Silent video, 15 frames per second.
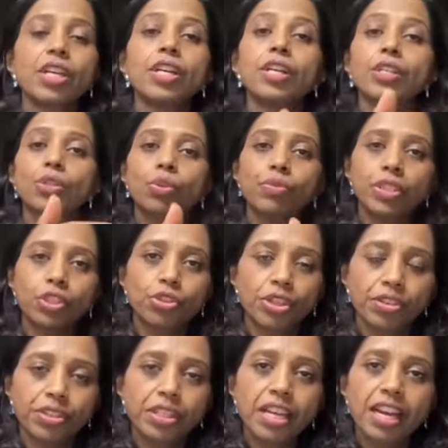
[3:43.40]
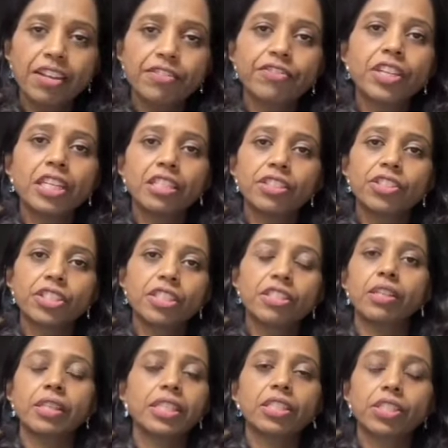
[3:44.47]
So when children have
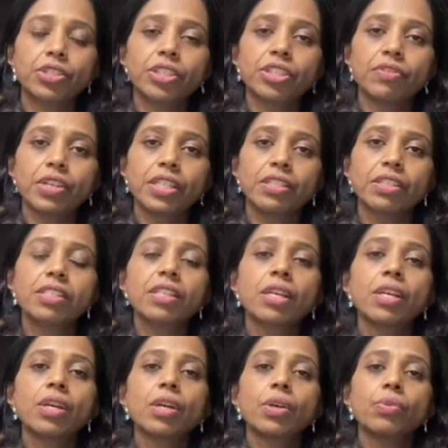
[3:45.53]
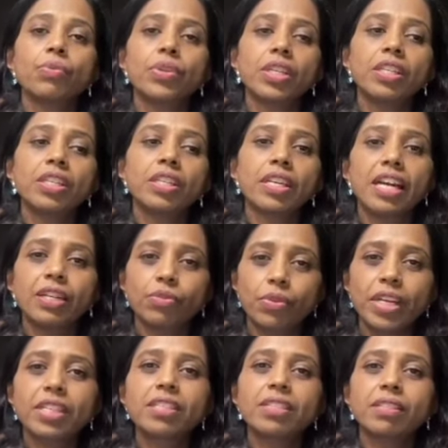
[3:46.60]
allergic conjunctivitis, we
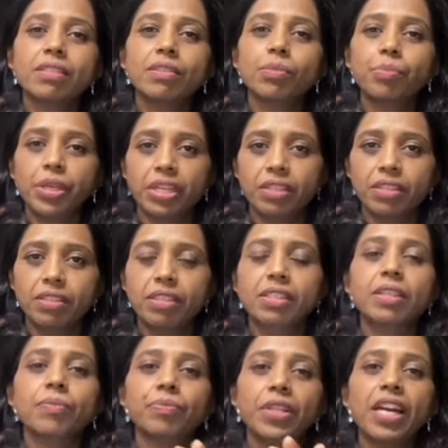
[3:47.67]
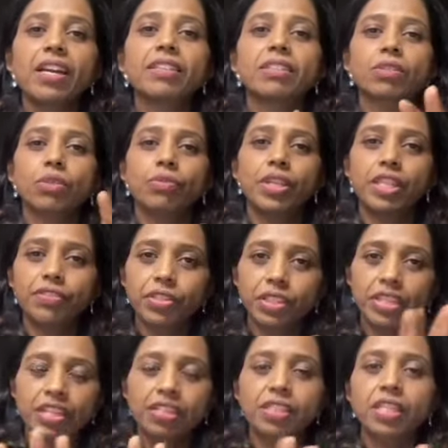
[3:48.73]
advise the parents that whenever
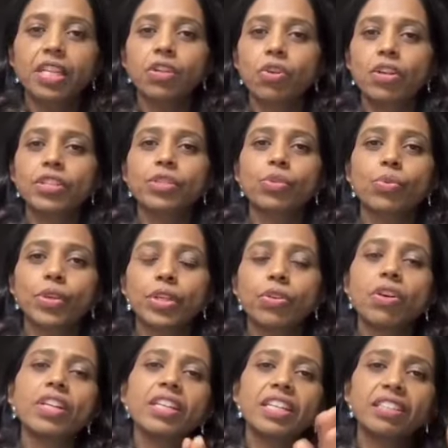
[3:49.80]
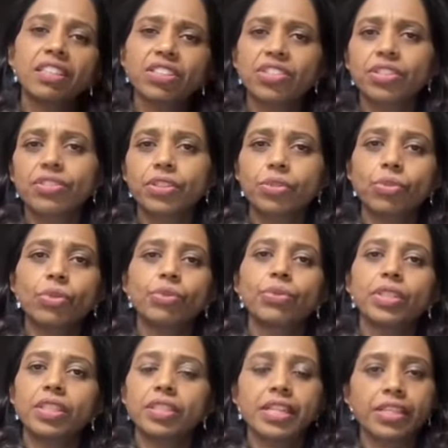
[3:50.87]
the dusting and all is going on, let the children go to
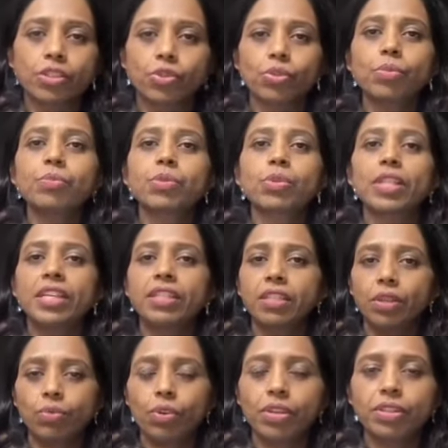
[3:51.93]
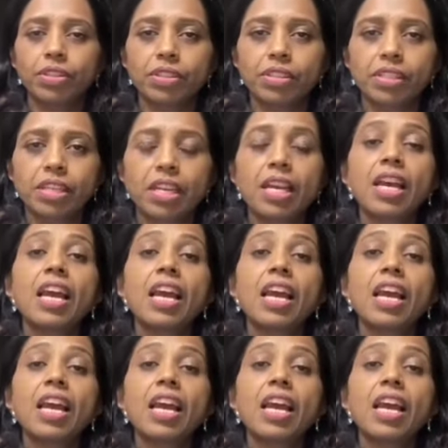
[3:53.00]
the next room so that they avoid this.